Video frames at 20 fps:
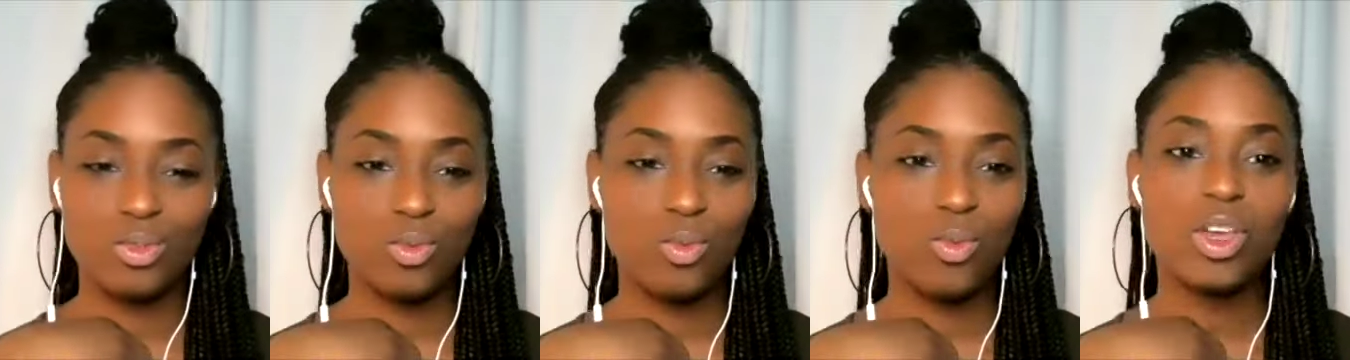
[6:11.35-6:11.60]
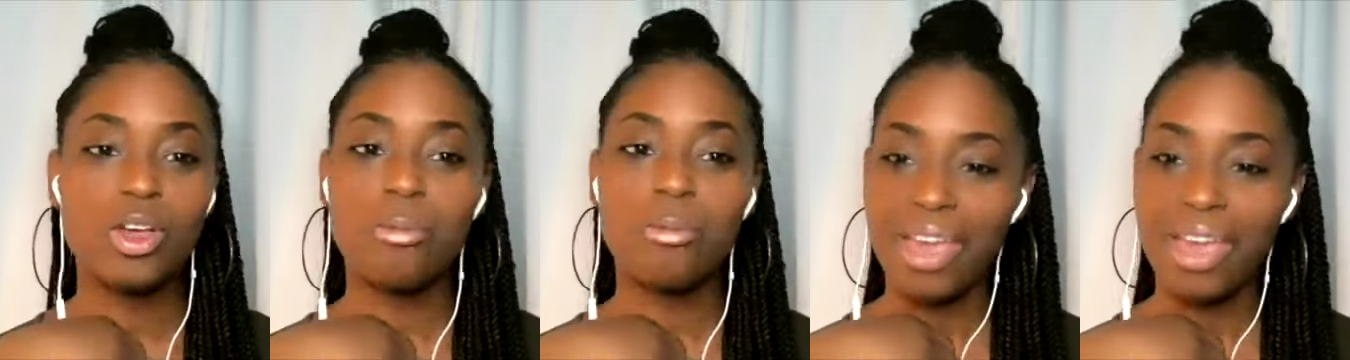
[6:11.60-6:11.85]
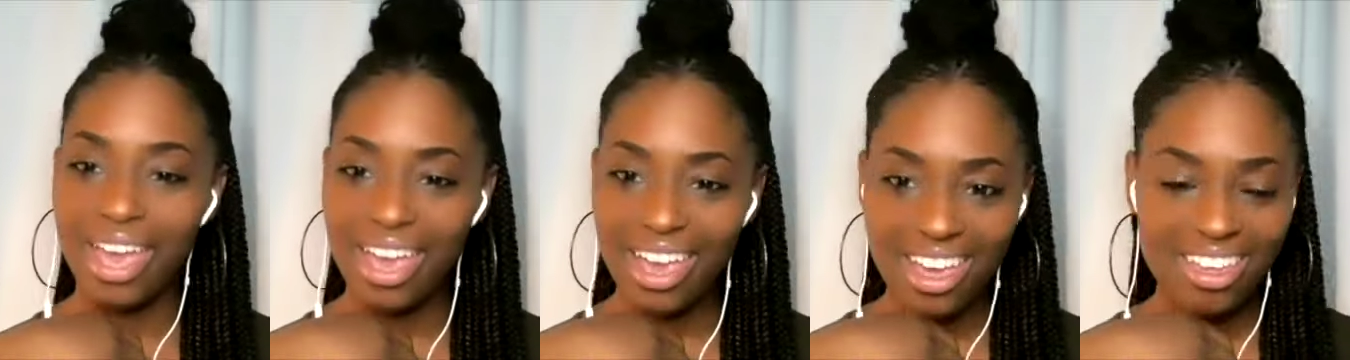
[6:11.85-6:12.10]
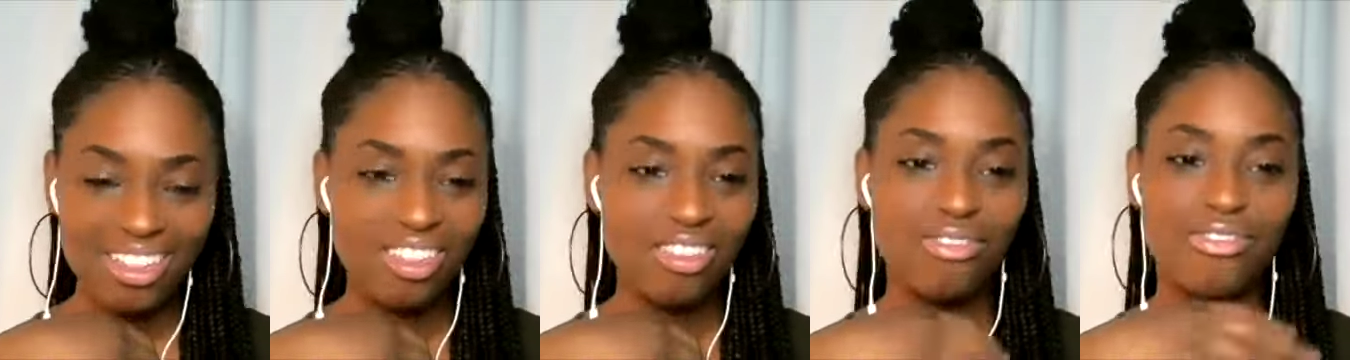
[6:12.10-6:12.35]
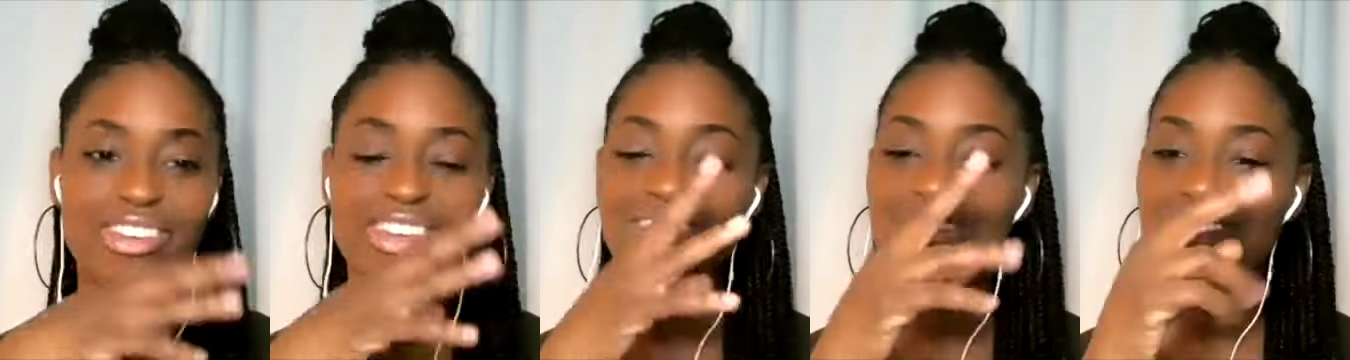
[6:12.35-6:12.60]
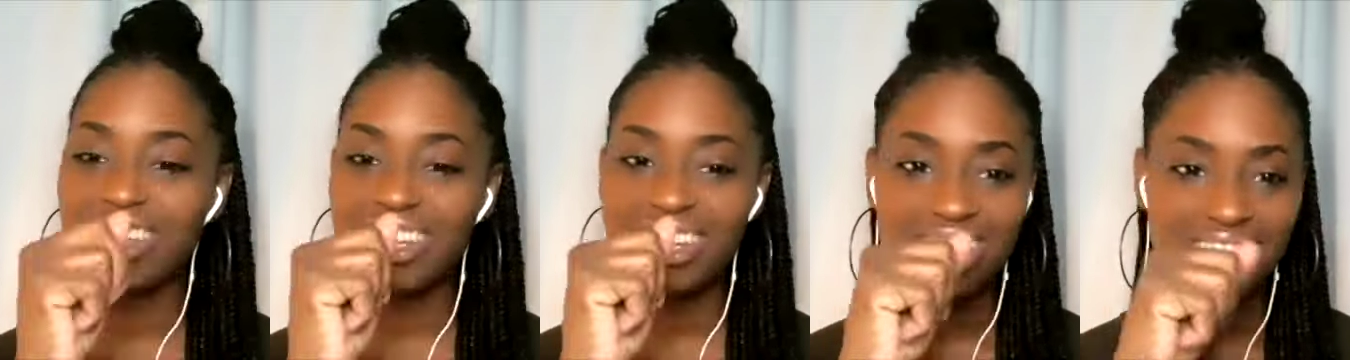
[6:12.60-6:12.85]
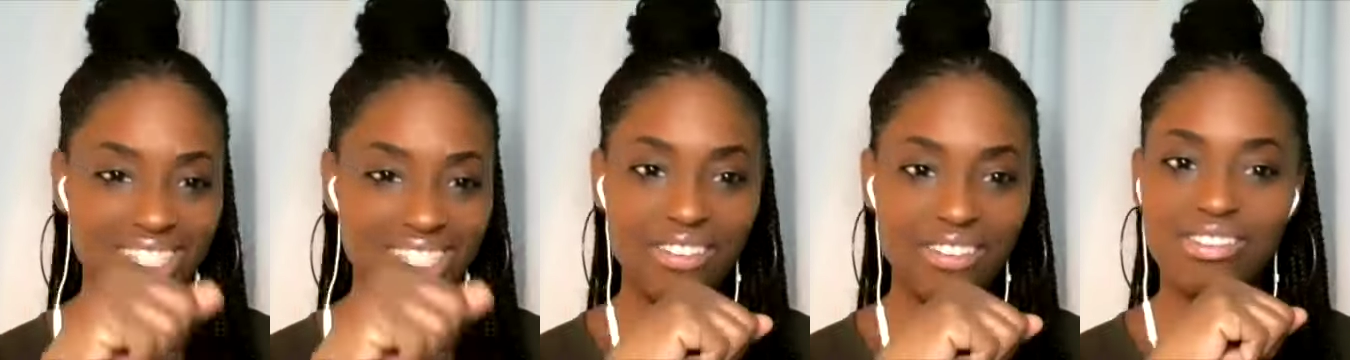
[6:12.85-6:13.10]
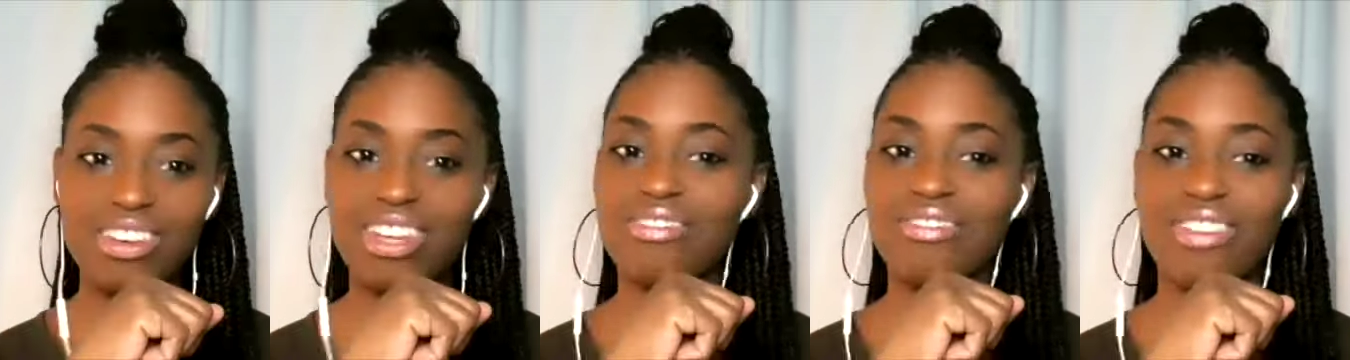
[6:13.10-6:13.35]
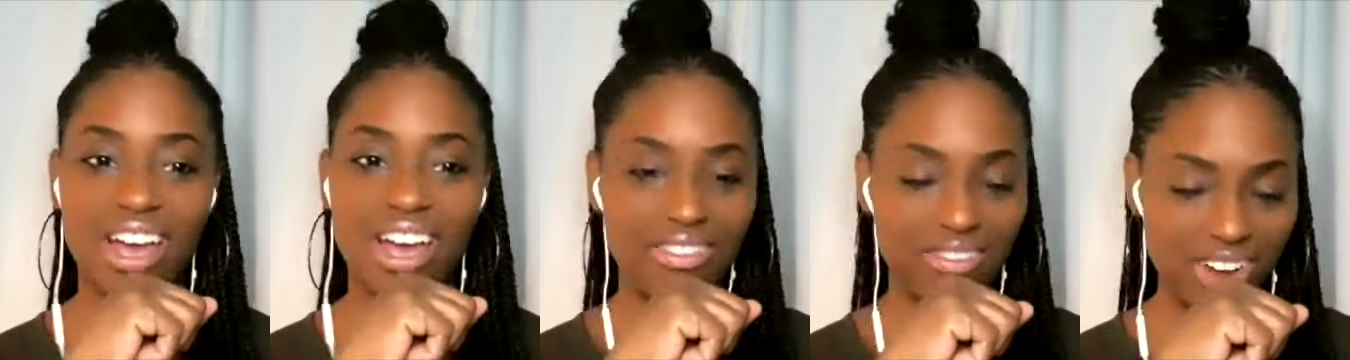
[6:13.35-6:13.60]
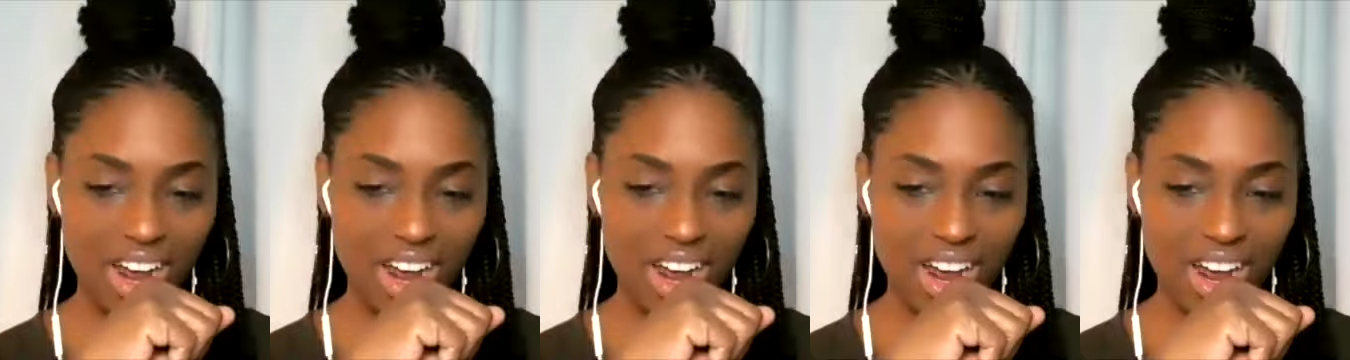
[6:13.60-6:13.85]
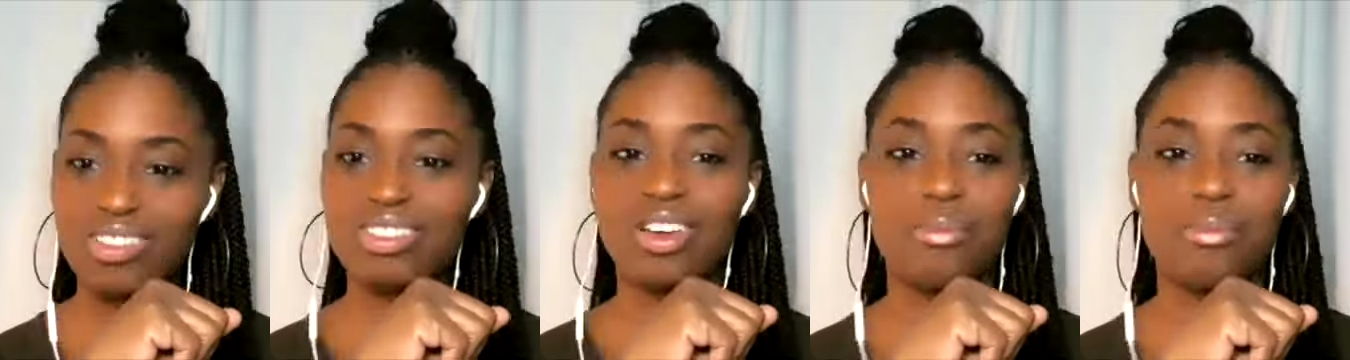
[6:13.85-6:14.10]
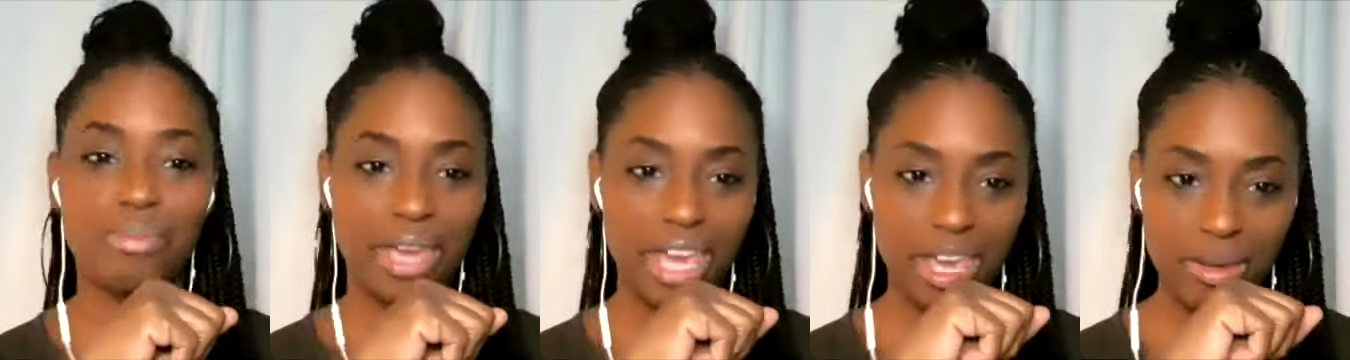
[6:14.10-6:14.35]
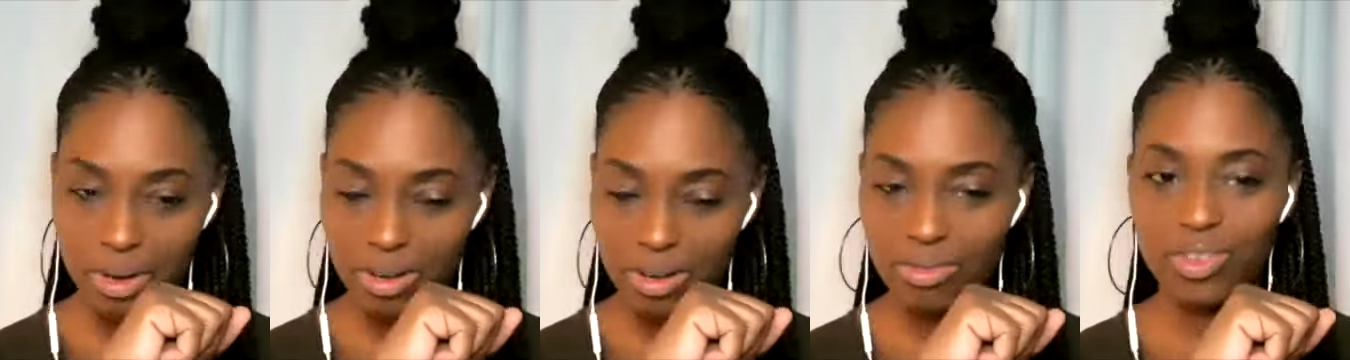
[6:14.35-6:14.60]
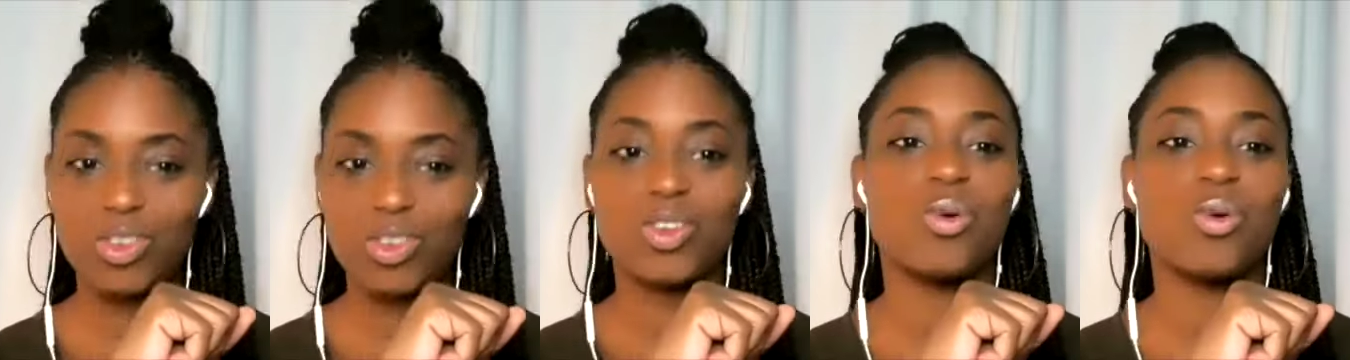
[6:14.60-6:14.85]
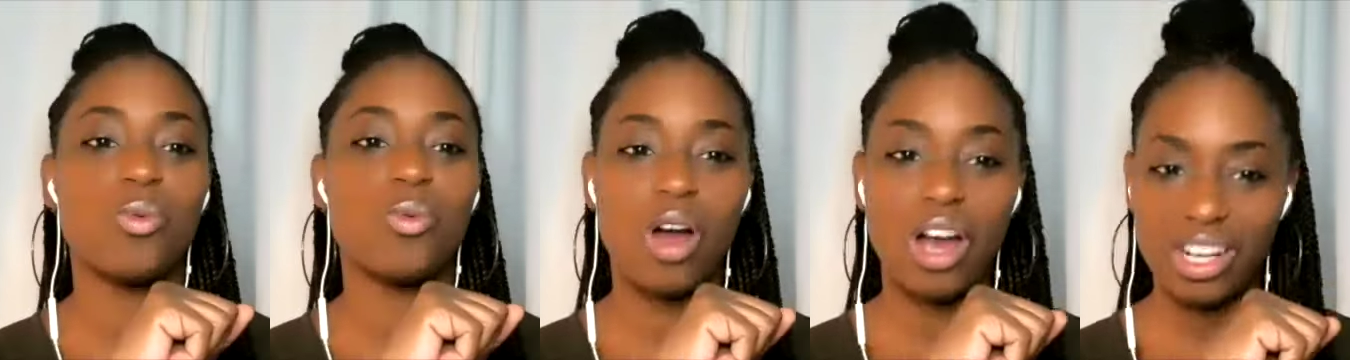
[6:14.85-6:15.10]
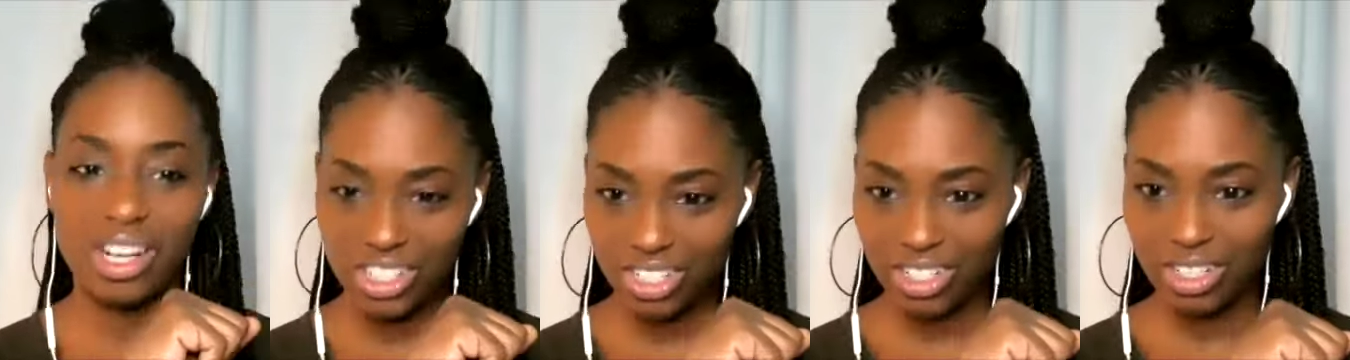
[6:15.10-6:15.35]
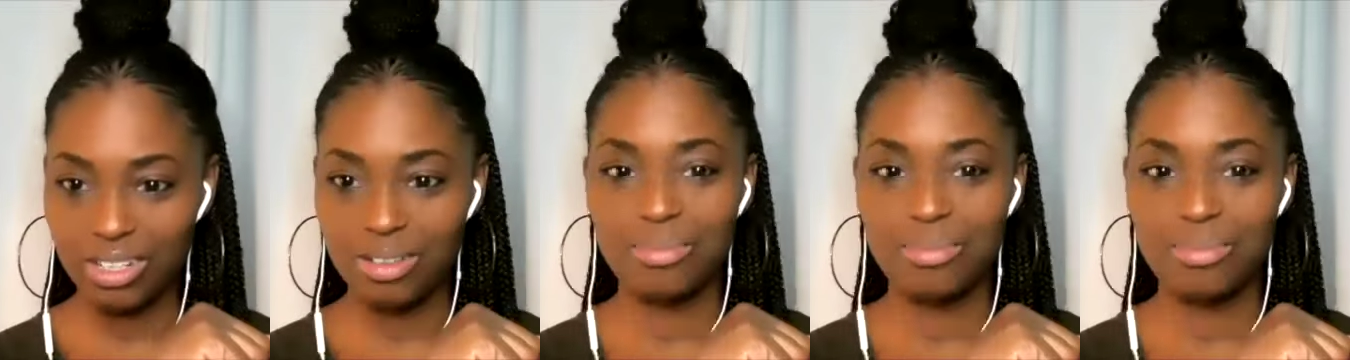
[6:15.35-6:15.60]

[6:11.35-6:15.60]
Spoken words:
Will pay the $50 to $75 on pay-per-view to watch them